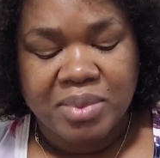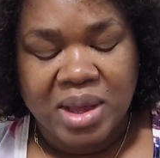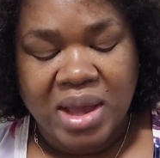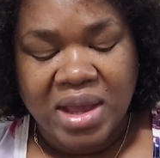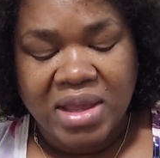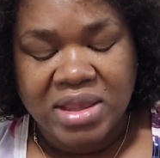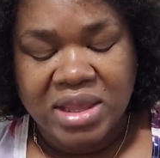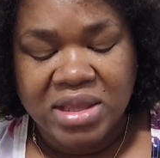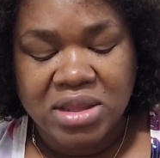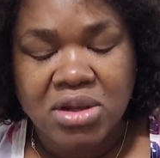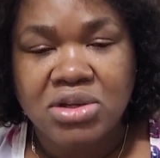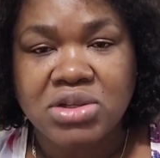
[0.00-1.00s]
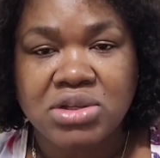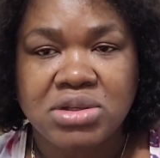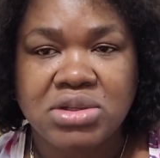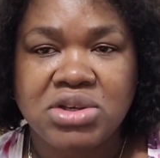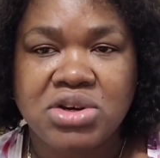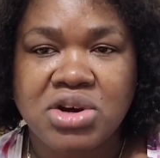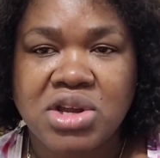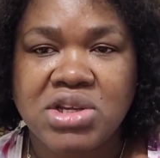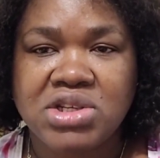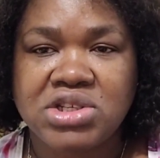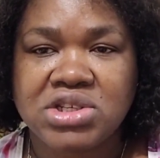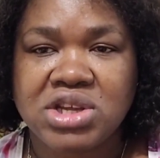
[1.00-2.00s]
I did the
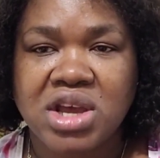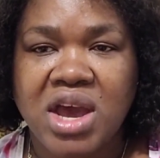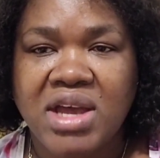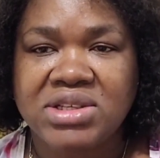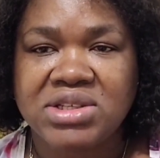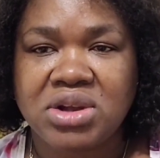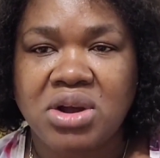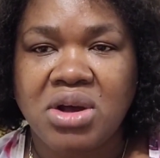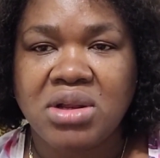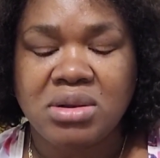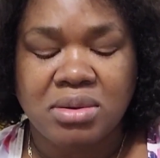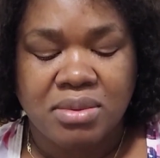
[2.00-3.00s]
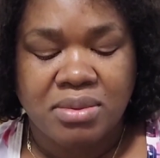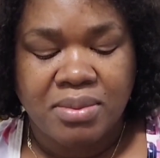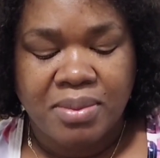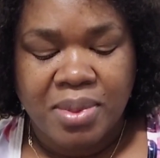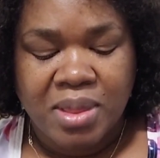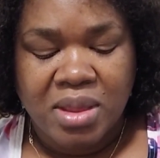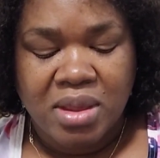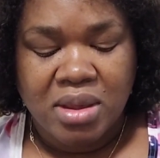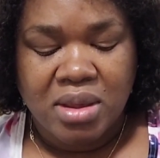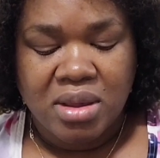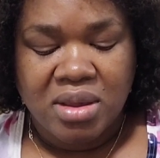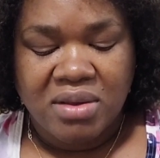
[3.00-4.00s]
Turkish cast on
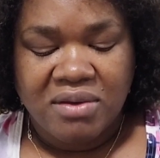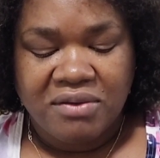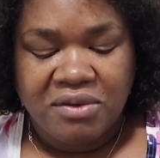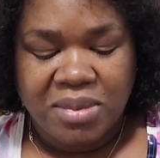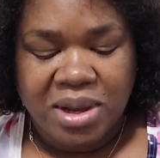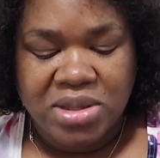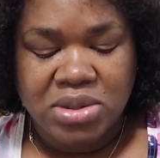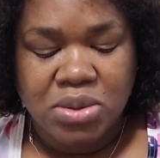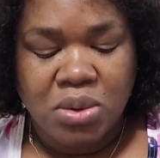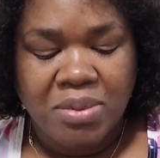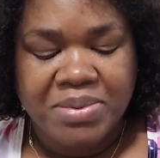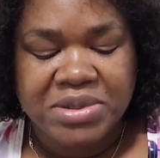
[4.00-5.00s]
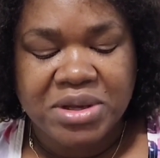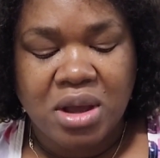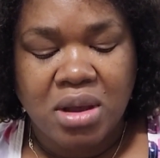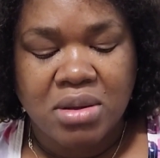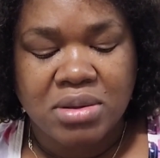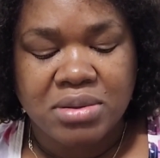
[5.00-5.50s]
for my toe up sock.